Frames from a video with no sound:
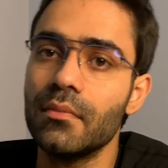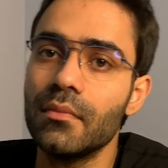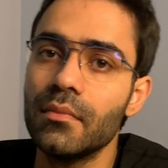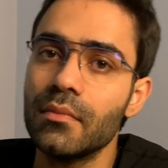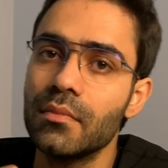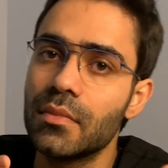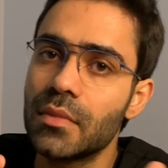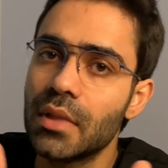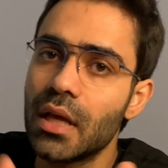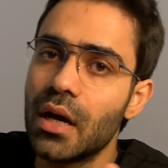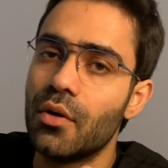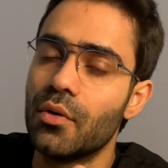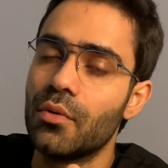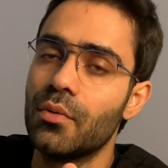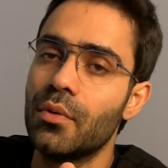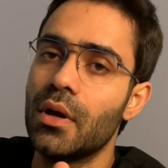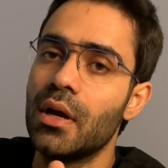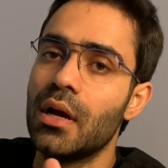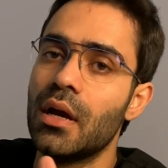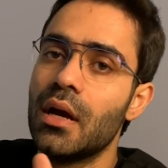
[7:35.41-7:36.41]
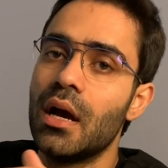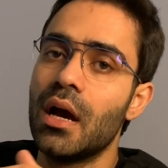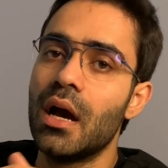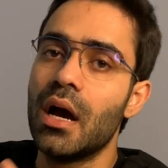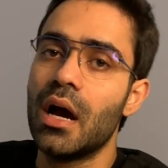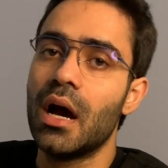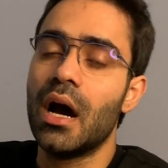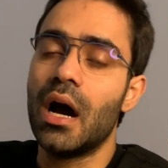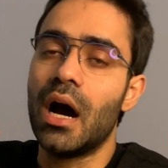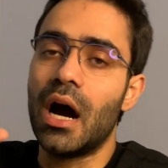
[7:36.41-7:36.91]
Now,
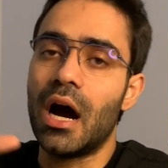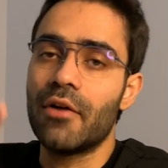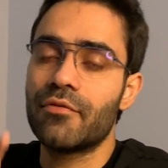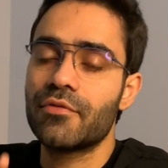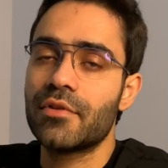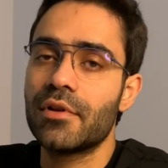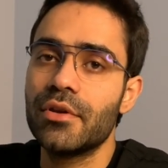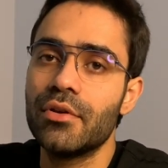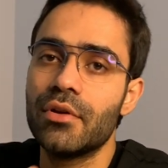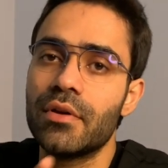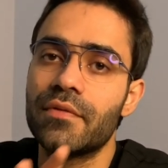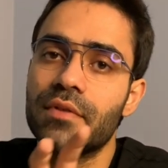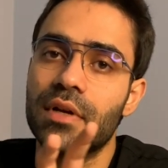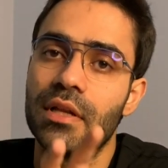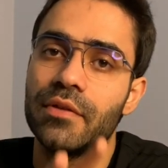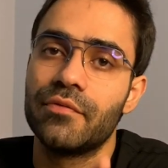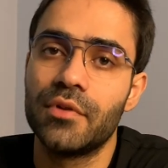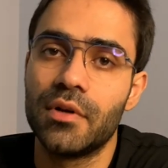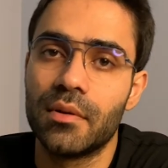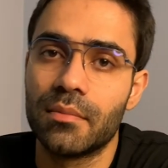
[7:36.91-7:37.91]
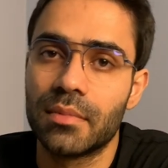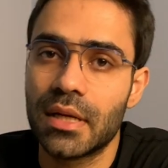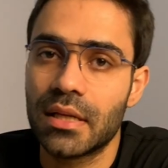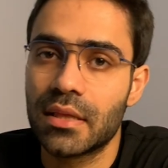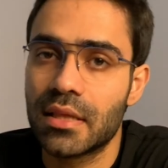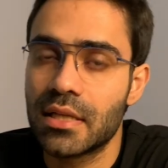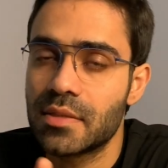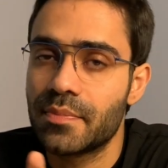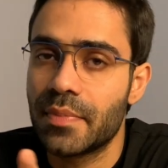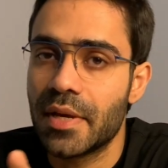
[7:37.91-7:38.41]
after you have confirmed that
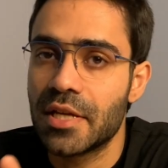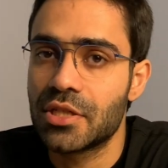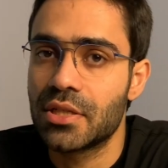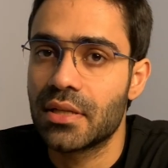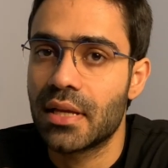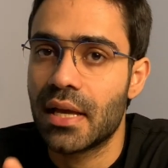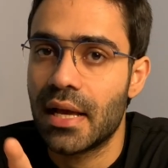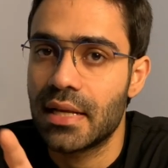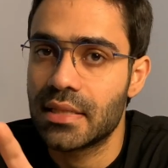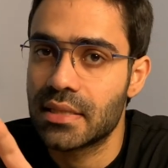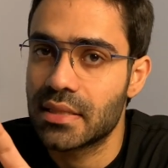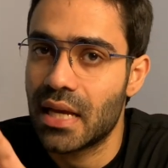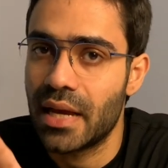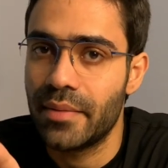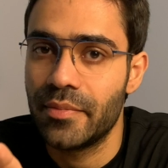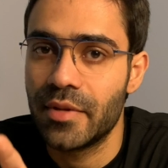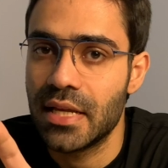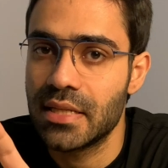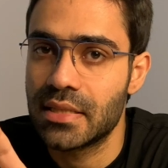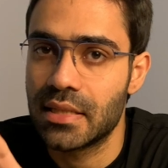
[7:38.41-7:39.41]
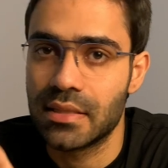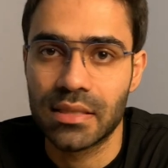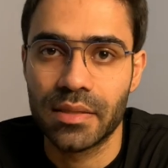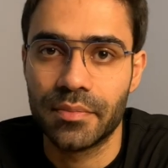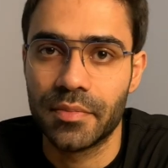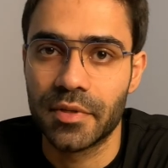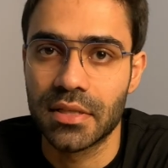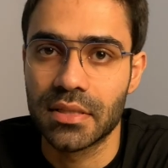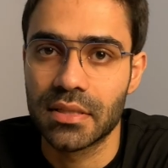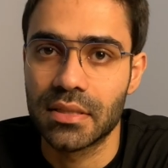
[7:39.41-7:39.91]
this patient has diabetes
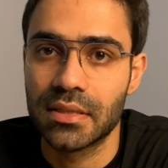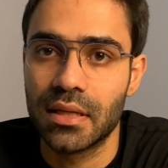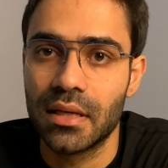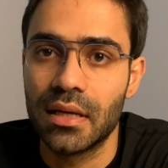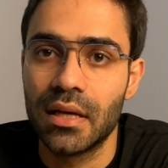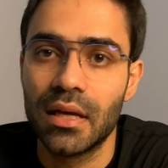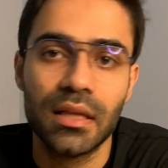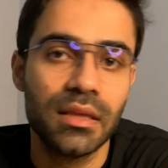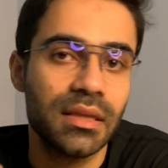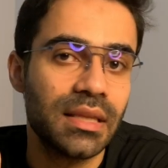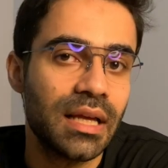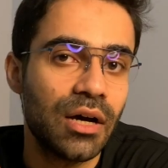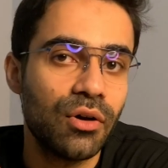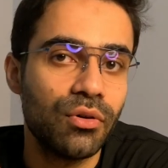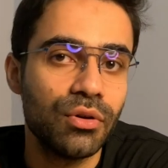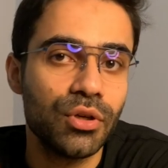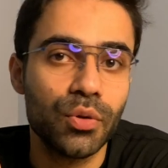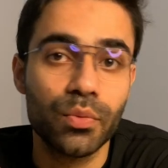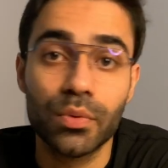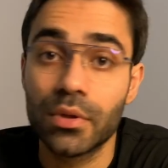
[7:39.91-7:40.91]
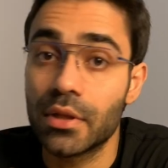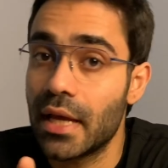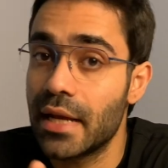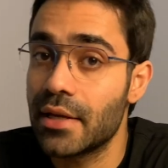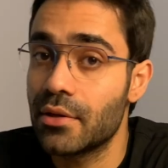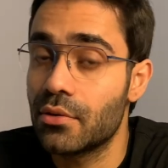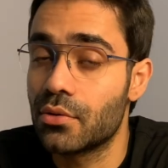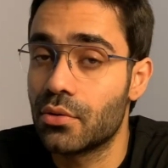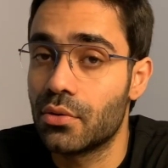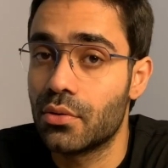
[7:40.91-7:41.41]
insipidus, now you would
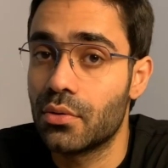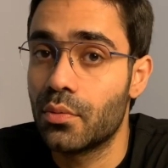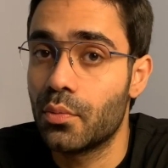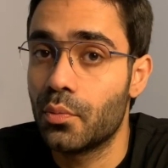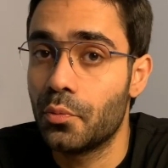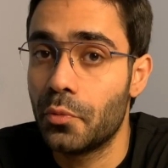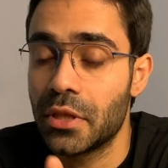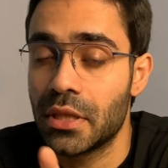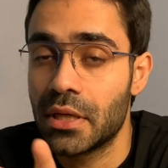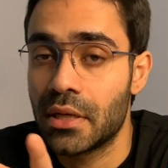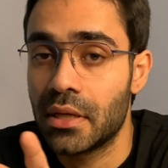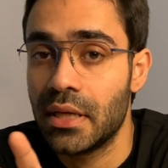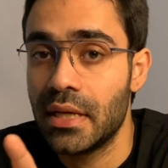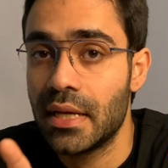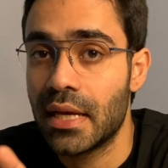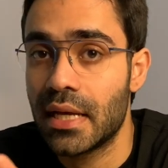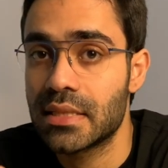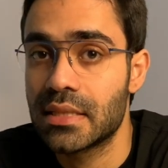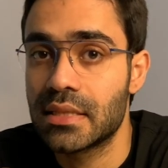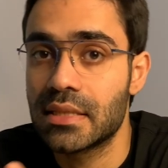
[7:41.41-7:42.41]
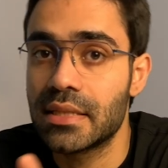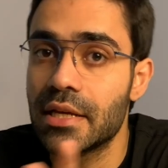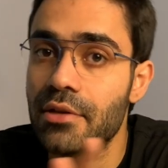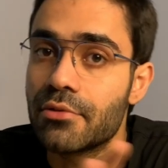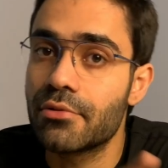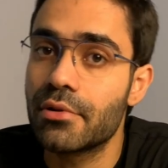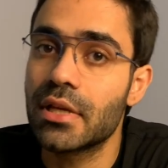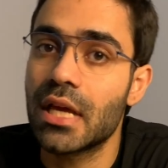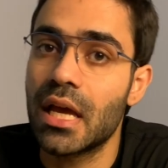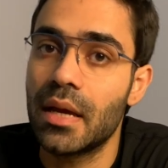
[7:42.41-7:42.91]
like to know whether he has
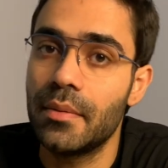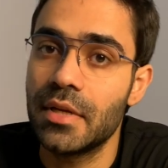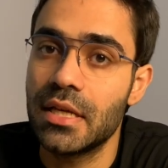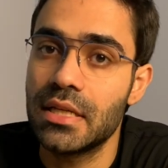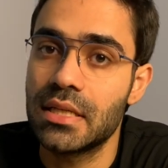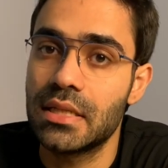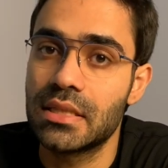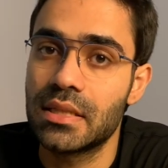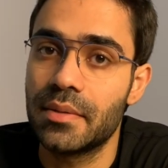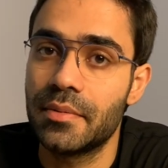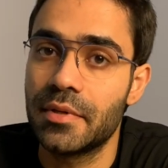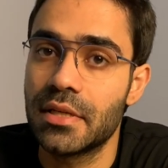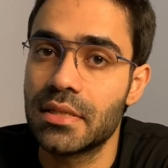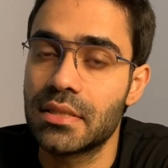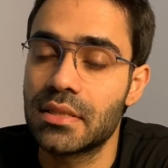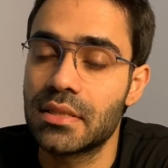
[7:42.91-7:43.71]
central diabetes insipidus